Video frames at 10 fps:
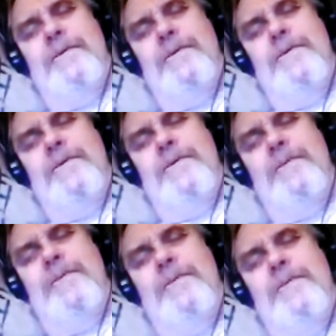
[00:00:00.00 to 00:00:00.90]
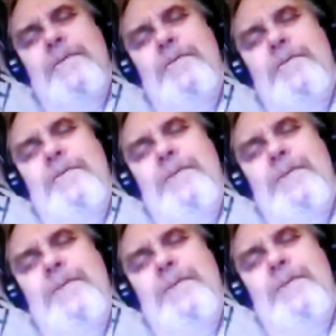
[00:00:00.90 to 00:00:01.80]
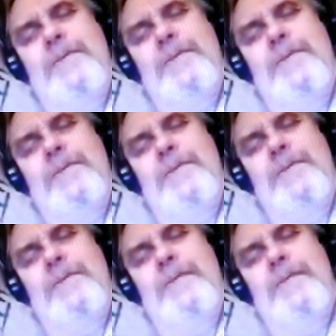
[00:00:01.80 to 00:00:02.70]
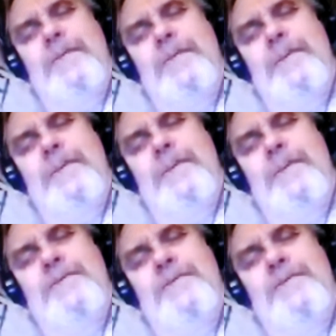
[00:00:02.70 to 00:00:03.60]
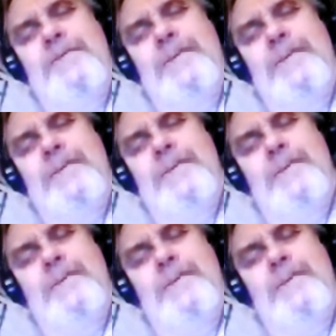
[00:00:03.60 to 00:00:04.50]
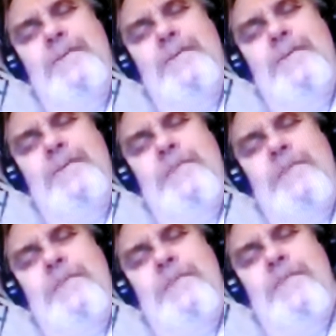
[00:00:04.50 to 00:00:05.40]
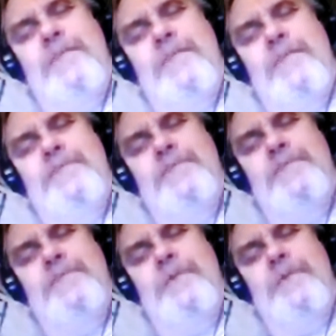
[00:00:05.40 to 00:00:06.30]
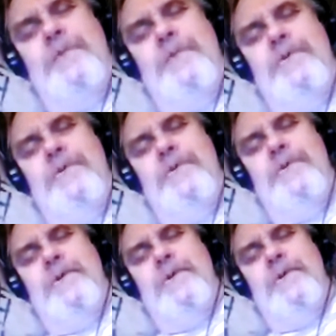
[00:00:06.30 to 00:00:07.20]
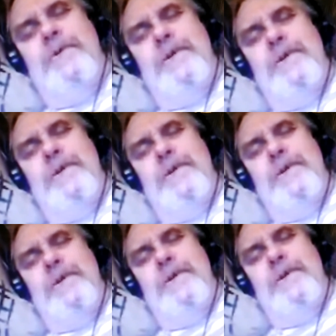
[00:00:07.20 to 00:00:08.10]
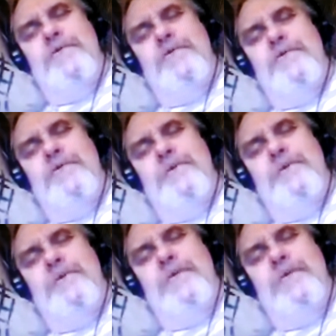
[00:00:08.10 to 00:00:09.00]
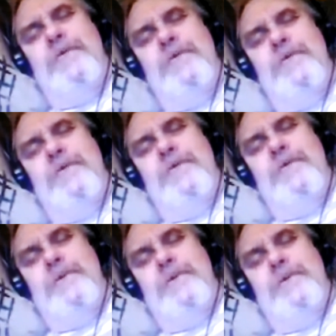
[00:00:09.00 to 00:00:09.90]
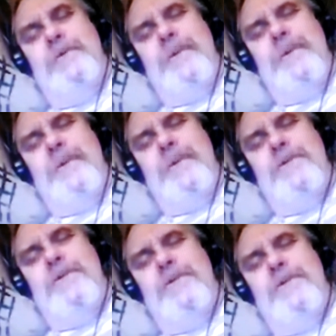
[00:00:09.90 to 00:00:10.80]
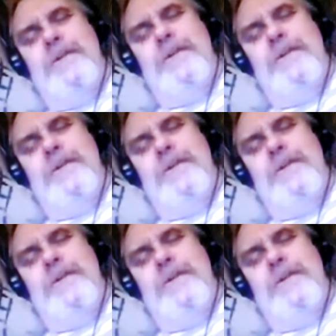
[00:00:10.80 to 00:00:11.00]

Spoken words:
You have all been a part in this development of this method in much more way that you can understand,